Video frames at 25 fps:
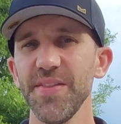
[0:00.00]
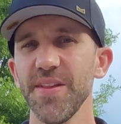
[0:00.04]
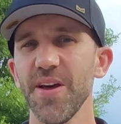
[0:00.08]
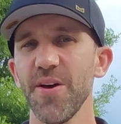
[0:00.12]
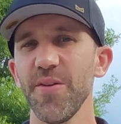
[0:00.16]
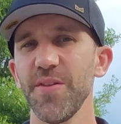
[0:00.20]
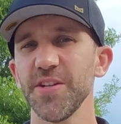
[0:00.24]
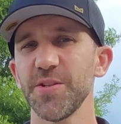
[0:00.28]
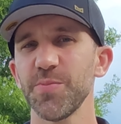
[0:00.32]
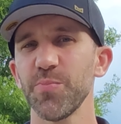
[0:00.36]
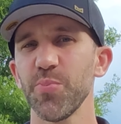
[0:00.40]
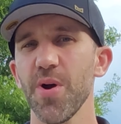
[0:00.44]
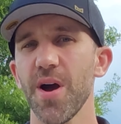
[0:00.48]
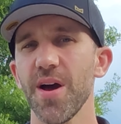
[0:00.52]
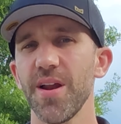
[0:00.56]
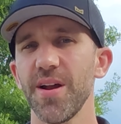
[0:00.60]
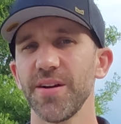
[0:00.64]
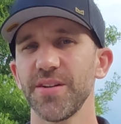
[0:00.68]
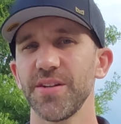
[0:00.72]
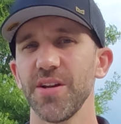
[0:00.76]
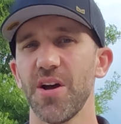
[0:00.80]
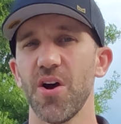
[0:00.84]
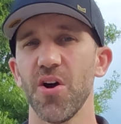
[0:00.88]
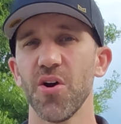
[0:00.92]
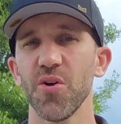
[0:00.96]
though this
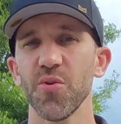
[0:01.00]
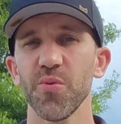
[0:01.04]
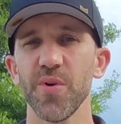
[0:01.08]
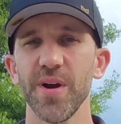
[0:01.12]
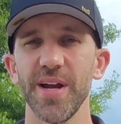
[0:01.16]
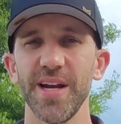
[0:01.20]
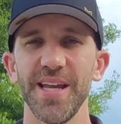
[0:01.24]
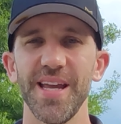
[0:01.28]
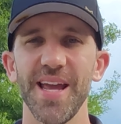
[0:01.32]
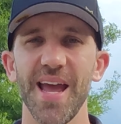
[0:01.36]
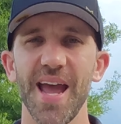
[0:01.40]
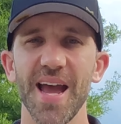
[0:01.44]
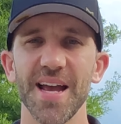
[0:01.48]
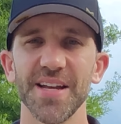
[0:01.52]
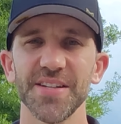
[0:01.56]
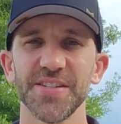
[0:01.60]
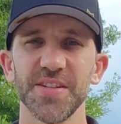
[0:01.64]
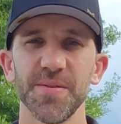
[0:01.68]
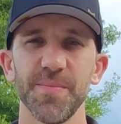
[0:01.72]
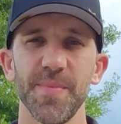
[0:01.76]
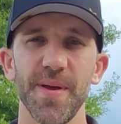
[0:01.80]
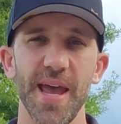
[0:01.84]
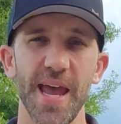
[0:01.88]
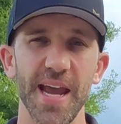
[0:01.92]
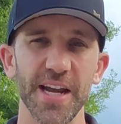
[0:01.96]
product already has
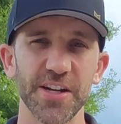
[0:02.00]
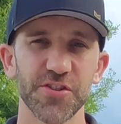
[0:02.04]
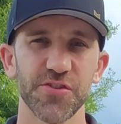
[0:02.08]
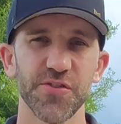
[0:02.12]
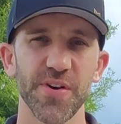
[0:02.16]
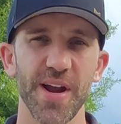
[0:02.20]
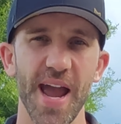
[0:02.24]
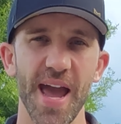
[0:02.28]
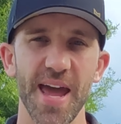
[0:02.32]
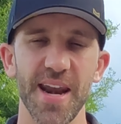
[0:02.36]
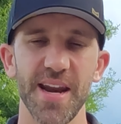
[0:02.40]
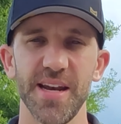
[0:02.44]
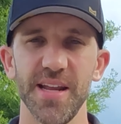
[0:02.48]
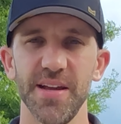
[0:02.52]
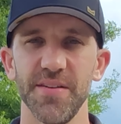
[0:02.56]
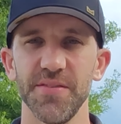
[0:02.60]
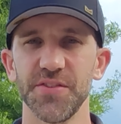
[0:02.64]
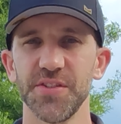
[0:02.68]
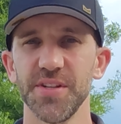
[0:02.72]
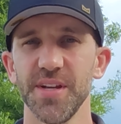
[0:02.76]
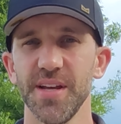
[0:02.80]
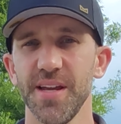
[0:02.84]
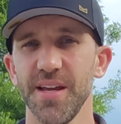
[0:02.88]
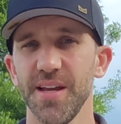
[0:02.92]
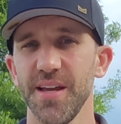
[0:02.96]
some extra
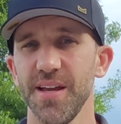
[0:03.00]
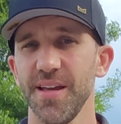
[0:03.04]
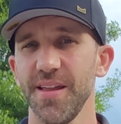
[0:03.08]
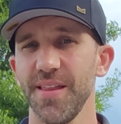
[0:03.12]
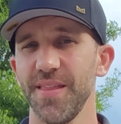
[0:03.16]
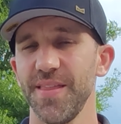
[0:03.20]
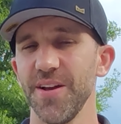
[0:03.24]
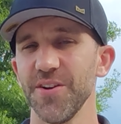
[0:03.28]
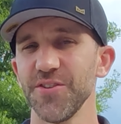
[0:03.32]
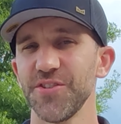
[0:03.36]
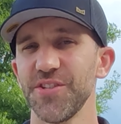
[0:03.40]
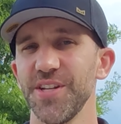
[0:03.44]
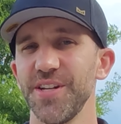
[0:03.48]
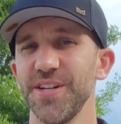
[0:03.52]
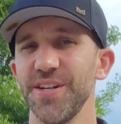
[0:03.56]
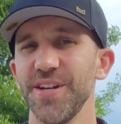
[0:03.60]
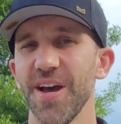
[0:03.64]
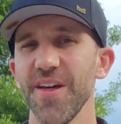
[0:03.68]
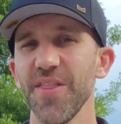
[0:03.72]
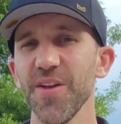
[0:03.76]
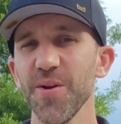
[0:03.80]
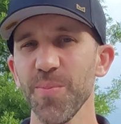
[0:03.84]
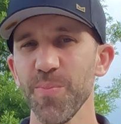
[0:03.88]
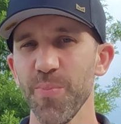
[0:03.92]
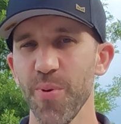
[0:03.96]
additives, there's
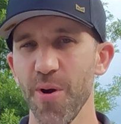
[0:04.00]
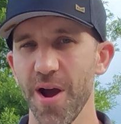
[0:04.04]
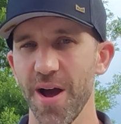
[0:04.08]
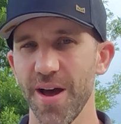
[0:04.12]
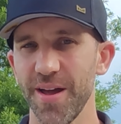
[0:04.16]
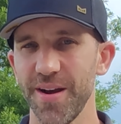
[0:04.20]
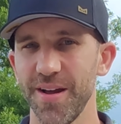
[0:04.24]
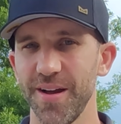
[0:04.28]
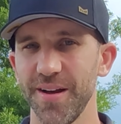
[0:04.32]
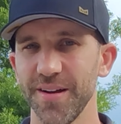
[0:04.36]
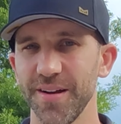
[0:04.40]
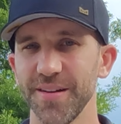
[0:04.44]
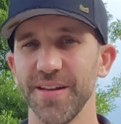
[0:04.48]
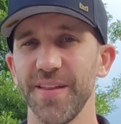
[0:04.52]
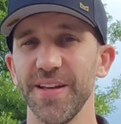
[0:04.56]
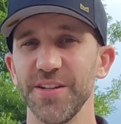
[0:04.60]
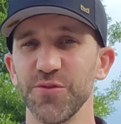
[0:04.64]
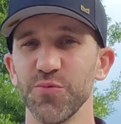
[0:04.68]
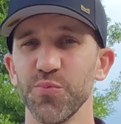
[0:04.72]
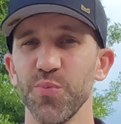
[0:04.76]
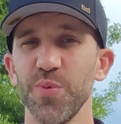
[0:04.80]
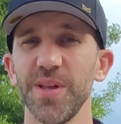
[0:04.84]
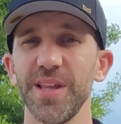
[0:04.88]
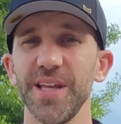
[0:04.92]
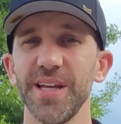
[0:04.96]
another product
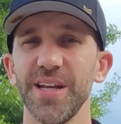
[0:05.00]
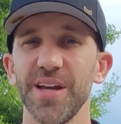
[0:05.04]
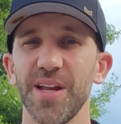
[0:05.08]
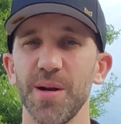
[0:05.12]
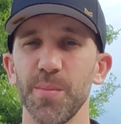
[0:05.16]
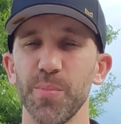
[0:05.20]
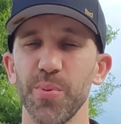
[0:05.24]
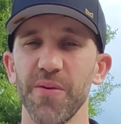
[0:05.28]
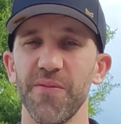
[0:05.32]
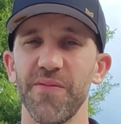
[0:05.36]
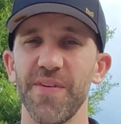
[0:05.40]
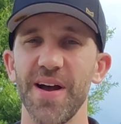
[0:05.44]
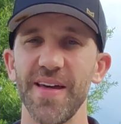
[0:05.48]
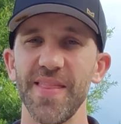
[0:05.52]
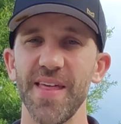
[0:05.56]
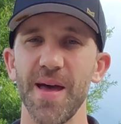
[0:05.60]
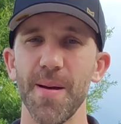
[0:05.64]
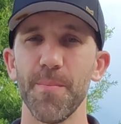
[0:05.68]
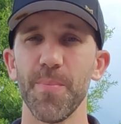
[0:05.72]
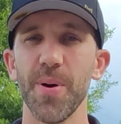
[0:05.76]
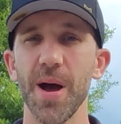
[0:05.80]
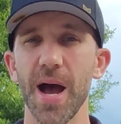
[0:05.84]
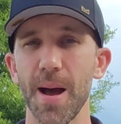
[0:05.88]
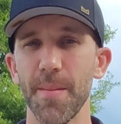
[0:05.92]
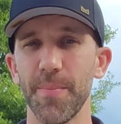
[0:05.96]
that's really going to provide
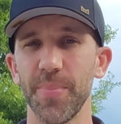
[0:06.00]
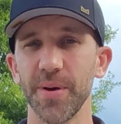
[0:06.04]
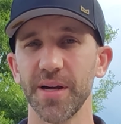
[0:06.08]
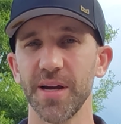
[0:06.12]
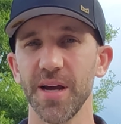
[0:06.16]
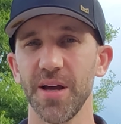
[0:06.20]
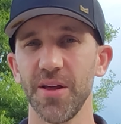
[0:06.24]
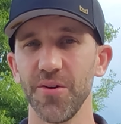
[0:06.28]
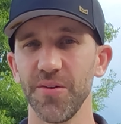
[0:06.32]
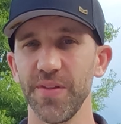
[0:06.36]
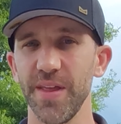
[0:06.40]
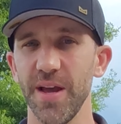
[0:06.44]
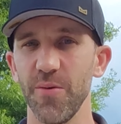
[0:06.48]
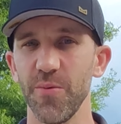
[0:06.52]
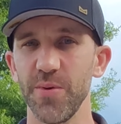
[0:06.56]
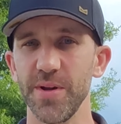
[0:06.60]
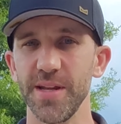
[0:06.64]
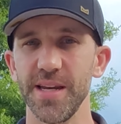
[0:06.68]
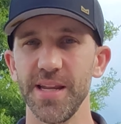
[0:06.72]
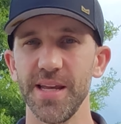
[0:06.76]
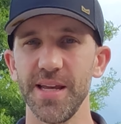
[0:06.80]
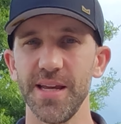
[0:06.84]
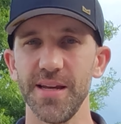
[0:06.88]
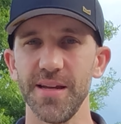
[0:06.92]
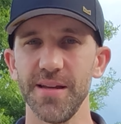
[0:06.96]
that pop of color that we
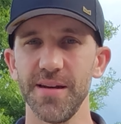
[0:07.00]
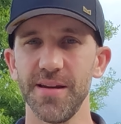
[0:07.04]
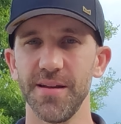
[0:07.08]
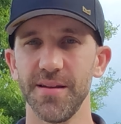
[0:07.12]
need.